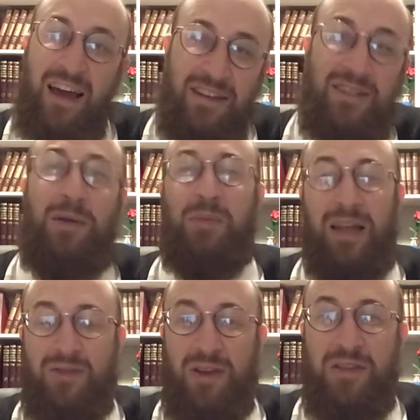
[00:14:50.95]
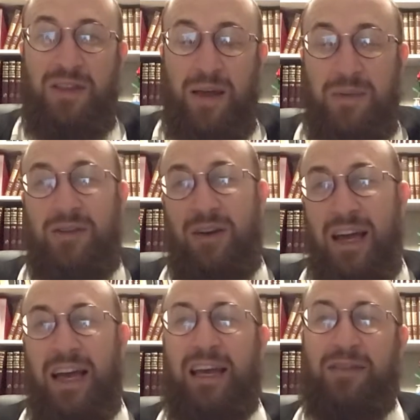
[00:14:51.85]
A simple level, you think that means, okay,
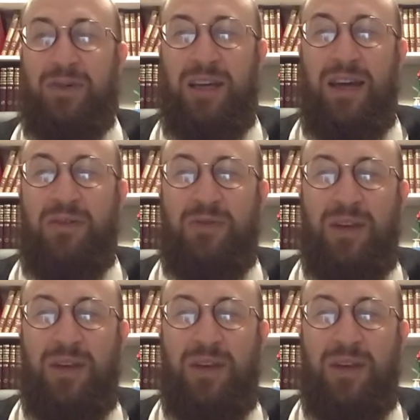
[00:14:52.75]
I gave him the gift,